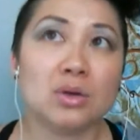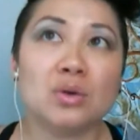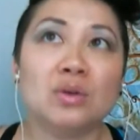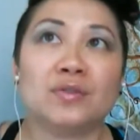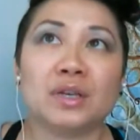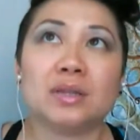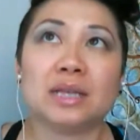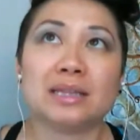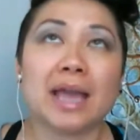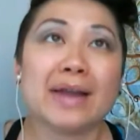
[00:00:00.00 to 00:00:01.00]
who feel
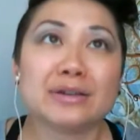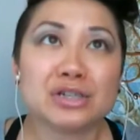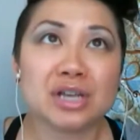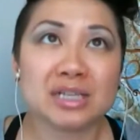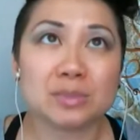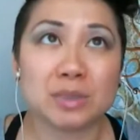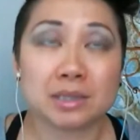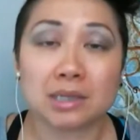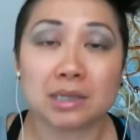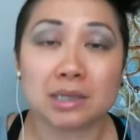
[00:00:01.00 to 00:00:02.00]
like the energy has been
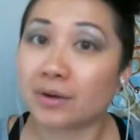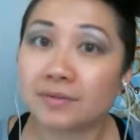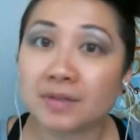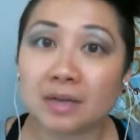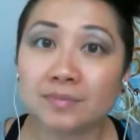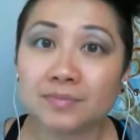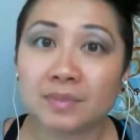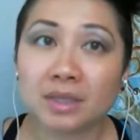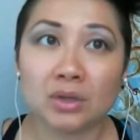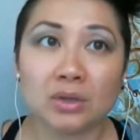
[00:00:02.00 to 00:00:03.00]
sucked out of them,
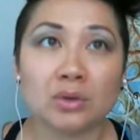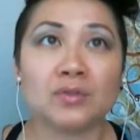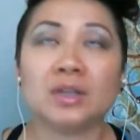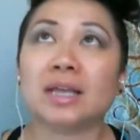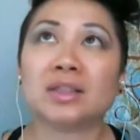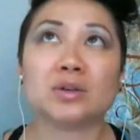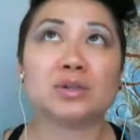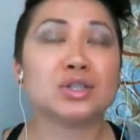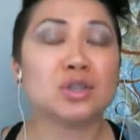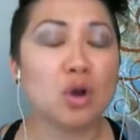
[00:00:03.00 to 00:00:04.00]
who feel like they're
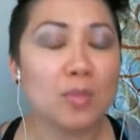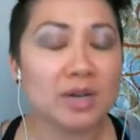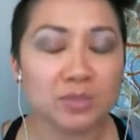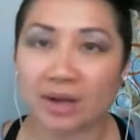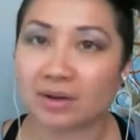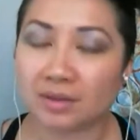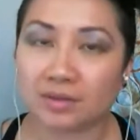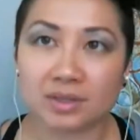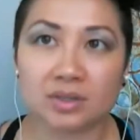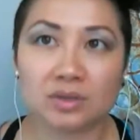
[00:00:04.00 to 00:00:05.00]
so much better than
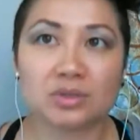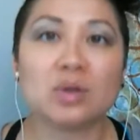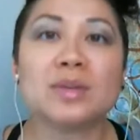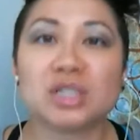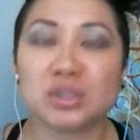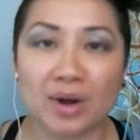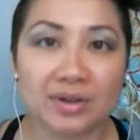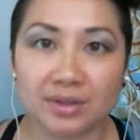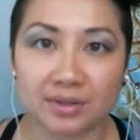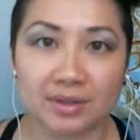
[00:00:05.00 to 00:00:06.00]
this, they're so much
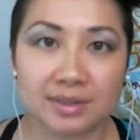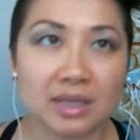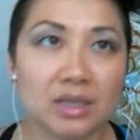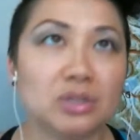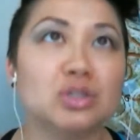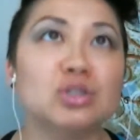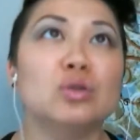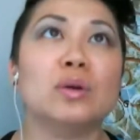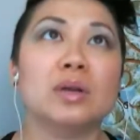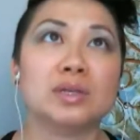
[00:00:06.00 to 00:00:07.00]
smarter than this, they could
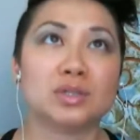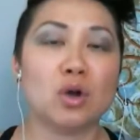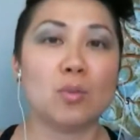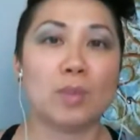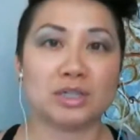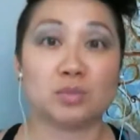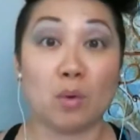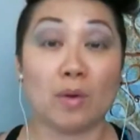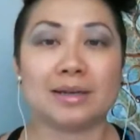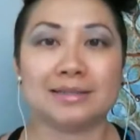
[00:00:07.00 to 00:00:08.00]
do so much
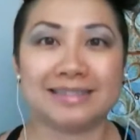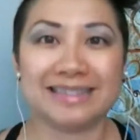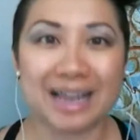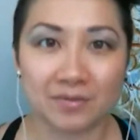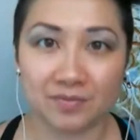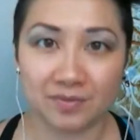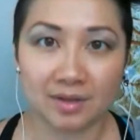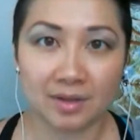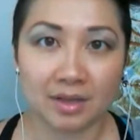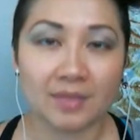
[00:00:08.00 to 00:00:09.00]
more in life
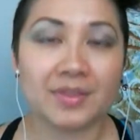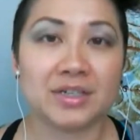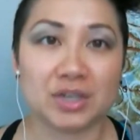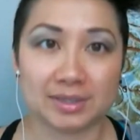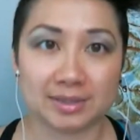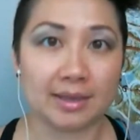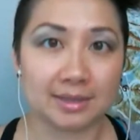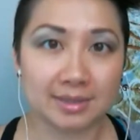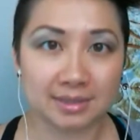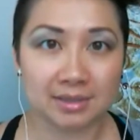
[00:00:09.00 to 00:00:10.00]
than just
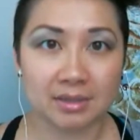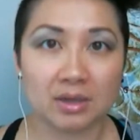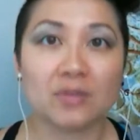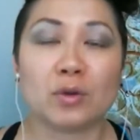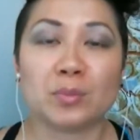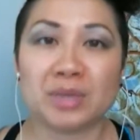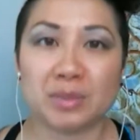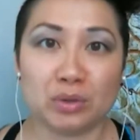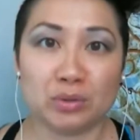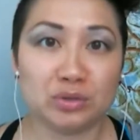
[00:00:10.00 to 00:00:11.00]
this for
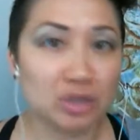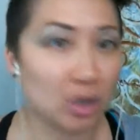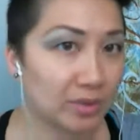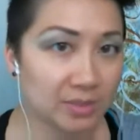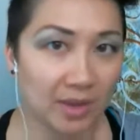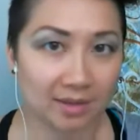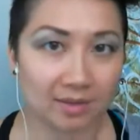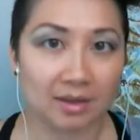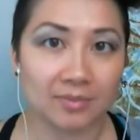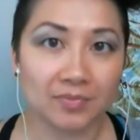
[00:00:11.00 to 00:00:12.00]
people who don't respect
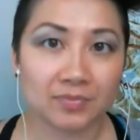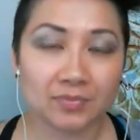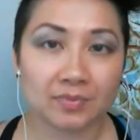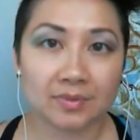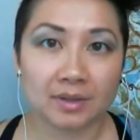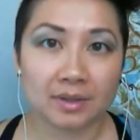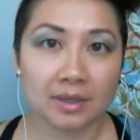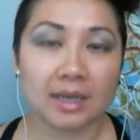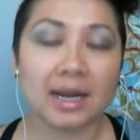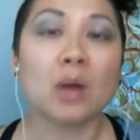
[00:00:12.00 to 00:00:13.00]
them.
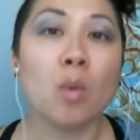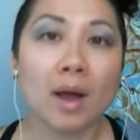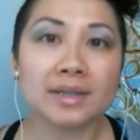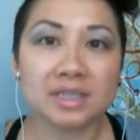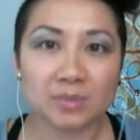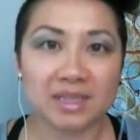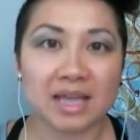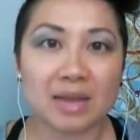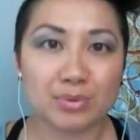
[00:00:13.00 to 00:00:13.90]
And I wanted to be that